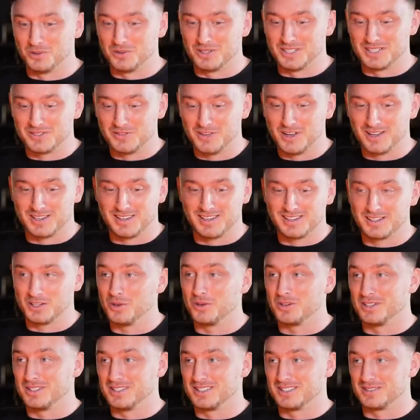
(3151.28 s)
all these fucking
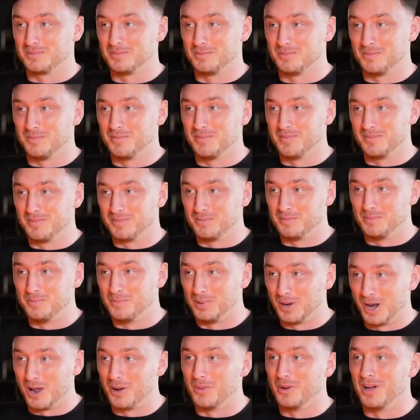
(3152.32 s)
coins
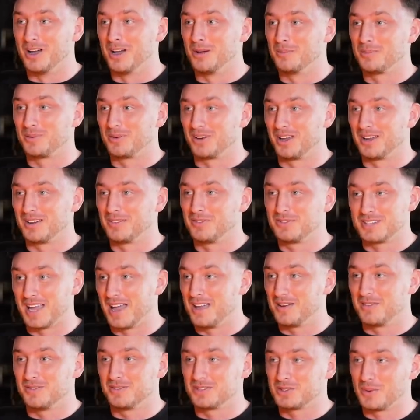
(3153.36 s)
blow up like
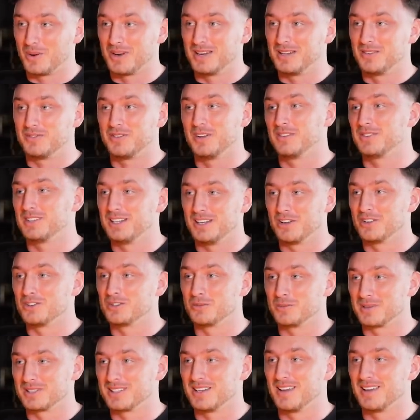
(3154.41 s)
10 20 50
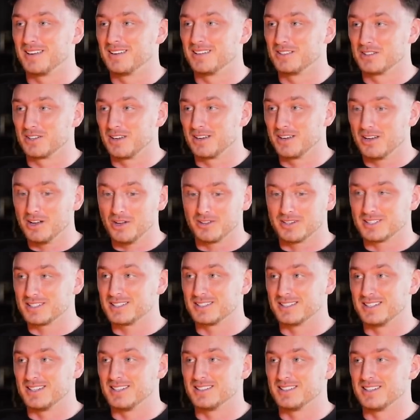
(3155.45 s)
100 percent it's yeah. like oh this
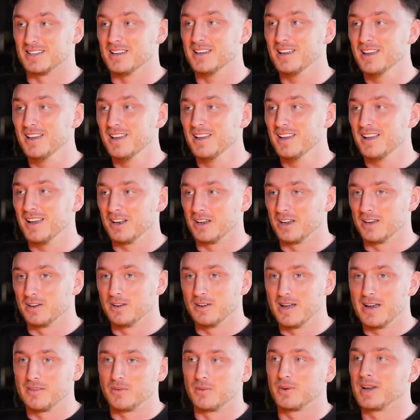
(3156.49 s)
is easy yeah. and like
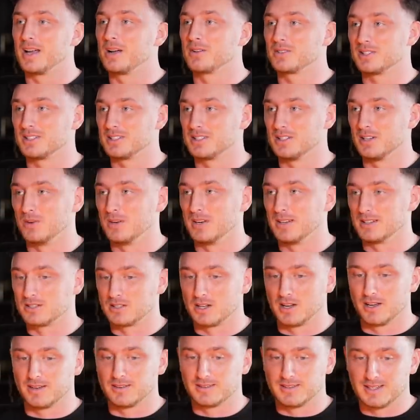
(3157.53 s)
everyone else is doing it
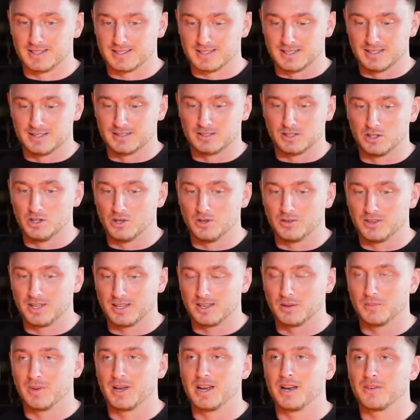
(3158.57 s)
so like this is the new
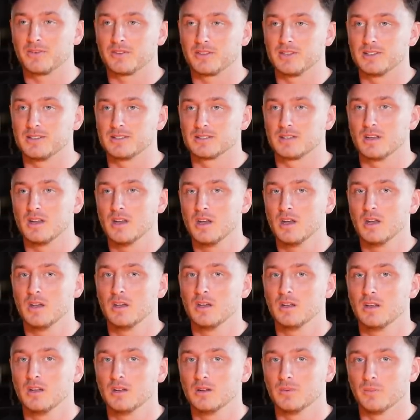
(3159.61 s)
thing and when everything's
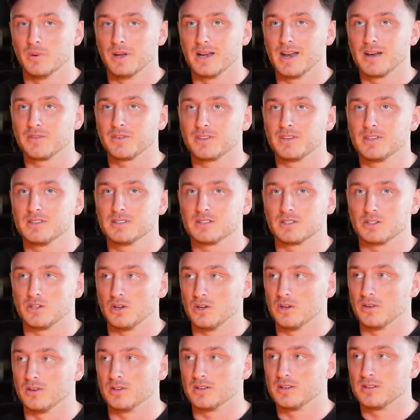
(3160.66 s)
when everything's
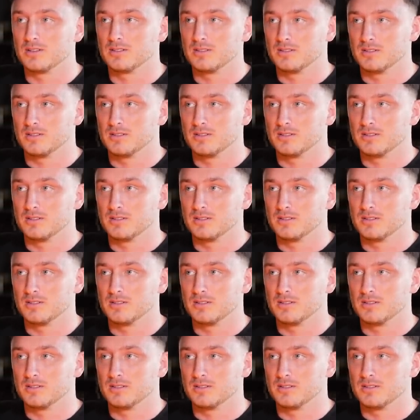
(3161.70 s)
good